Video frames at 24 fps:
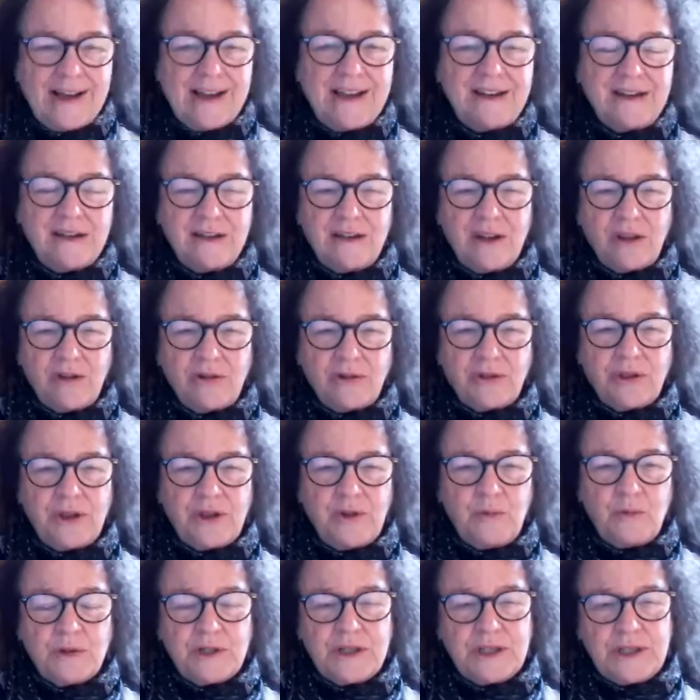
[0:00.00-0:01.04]
And another
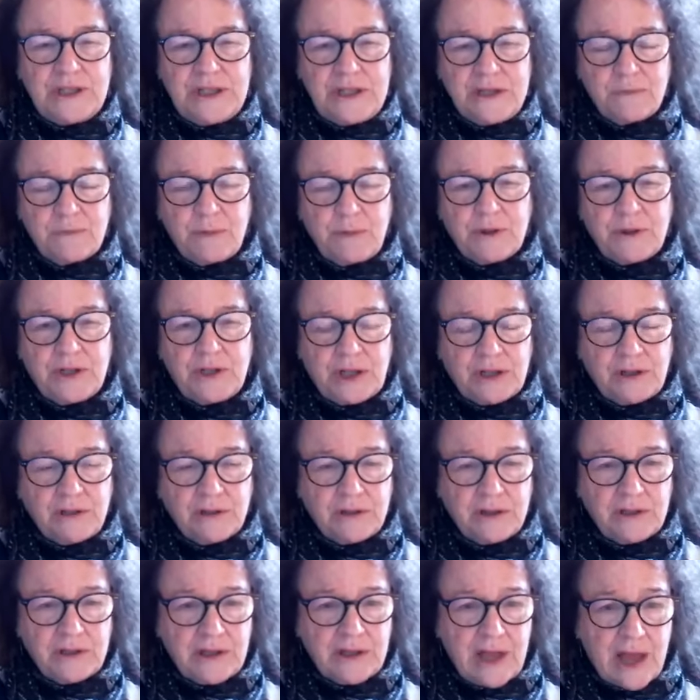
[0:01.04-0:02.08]
thing we're seeing,
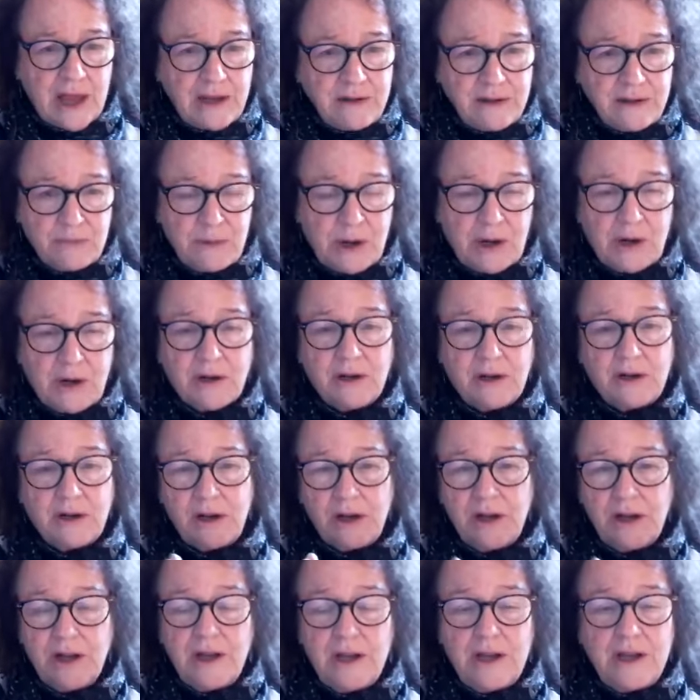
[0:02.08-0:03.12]
particularly in Latin America,
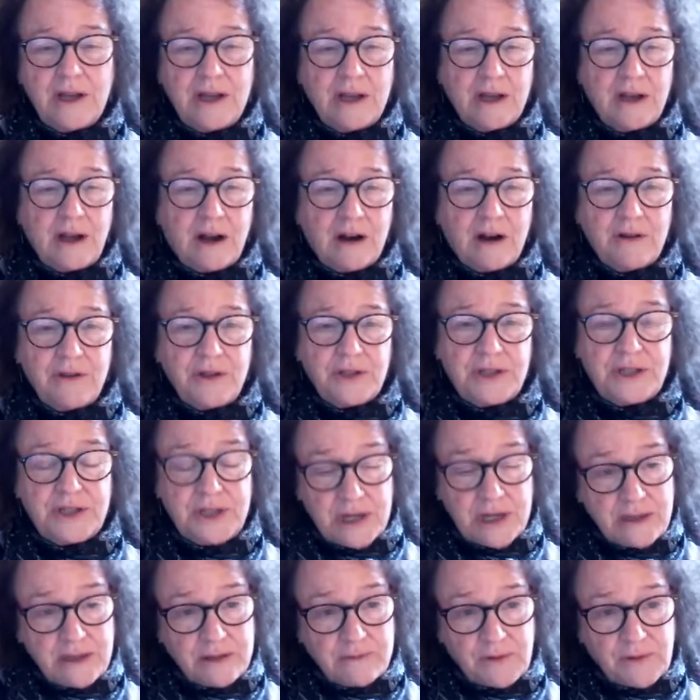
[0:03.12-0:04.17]
are the
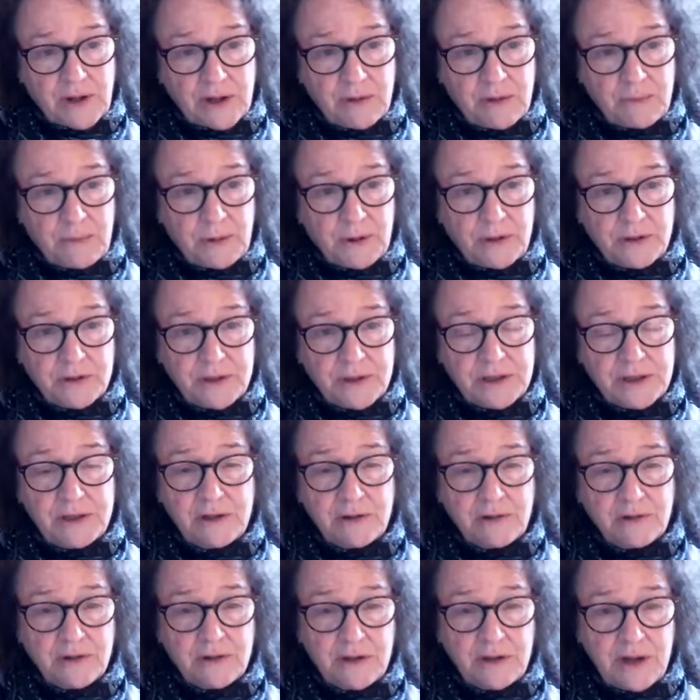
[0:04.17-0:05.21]
state developers,
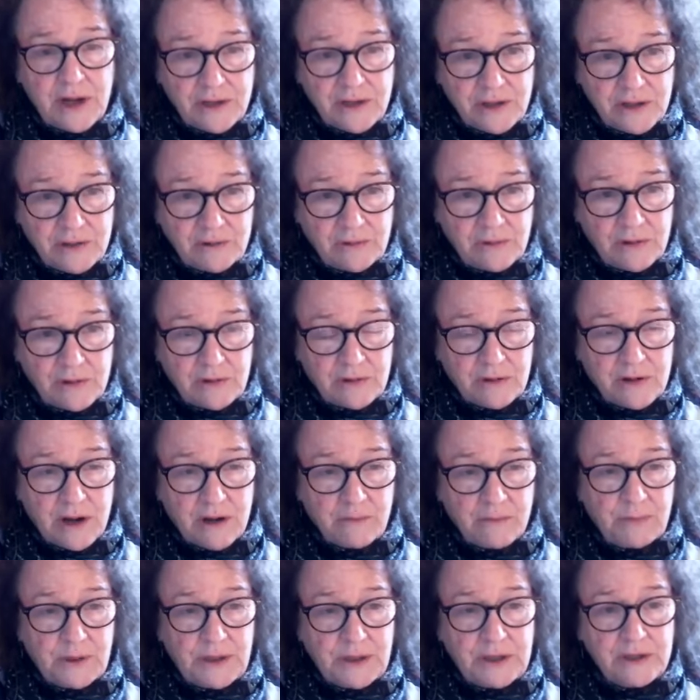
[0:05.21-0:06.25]
the national oil
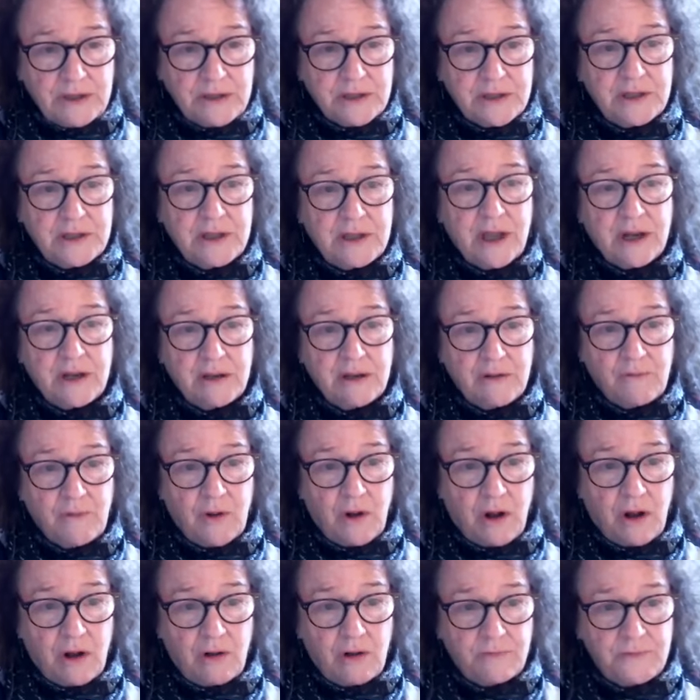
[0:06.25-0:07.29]
companies getting
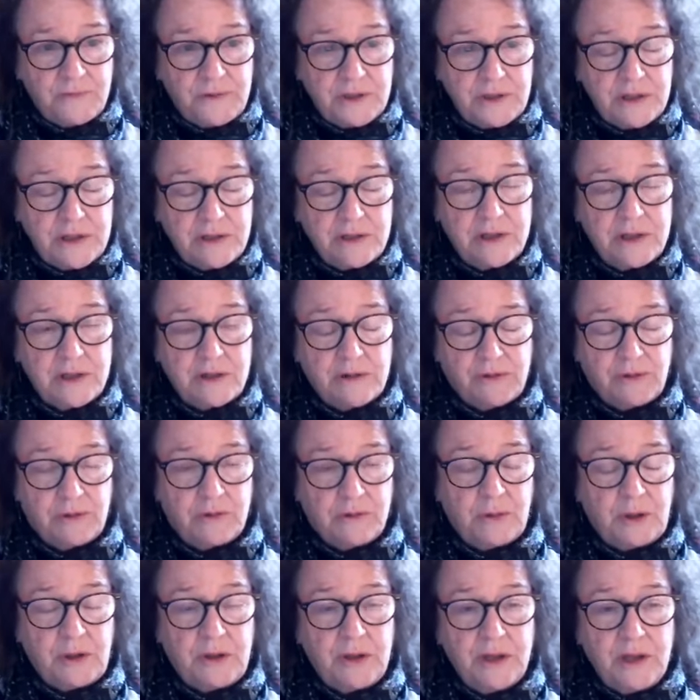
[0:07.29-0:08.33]
involved in
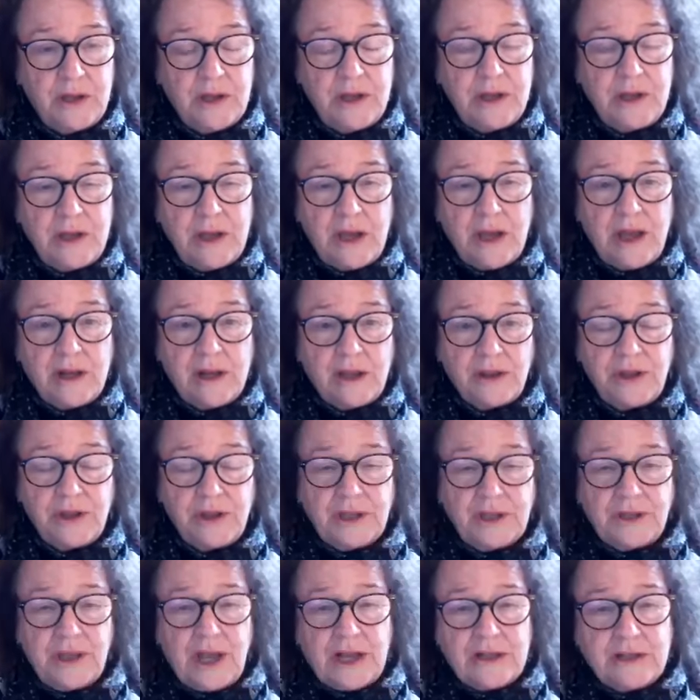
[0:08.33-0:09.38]
geothermal. And I
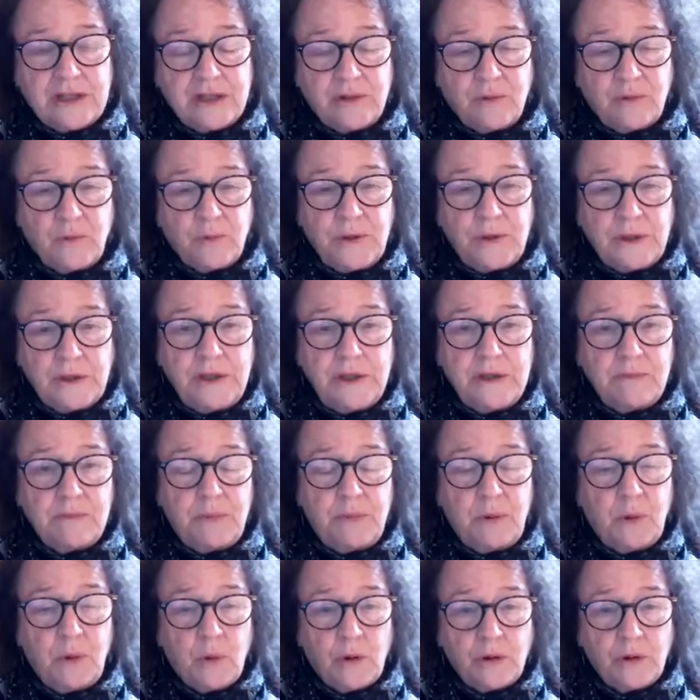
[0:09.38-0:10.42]
think that's a really
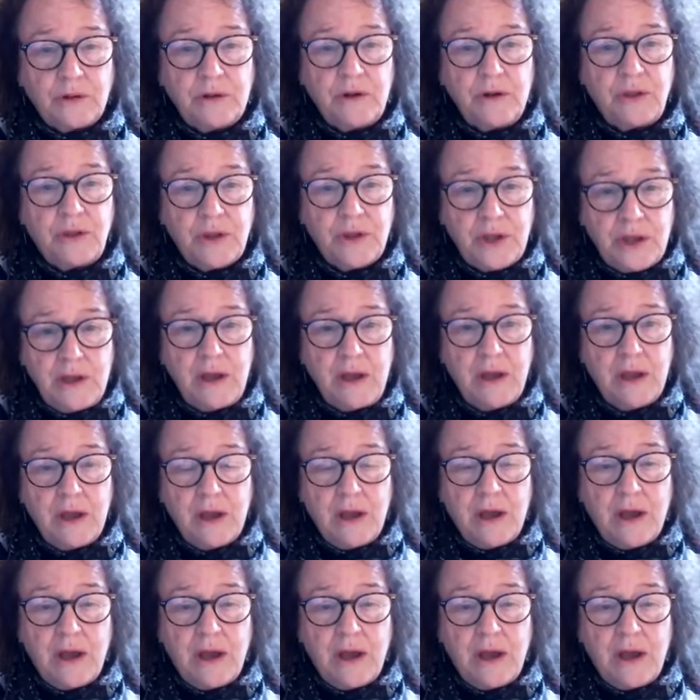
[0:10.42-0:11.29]
important thing.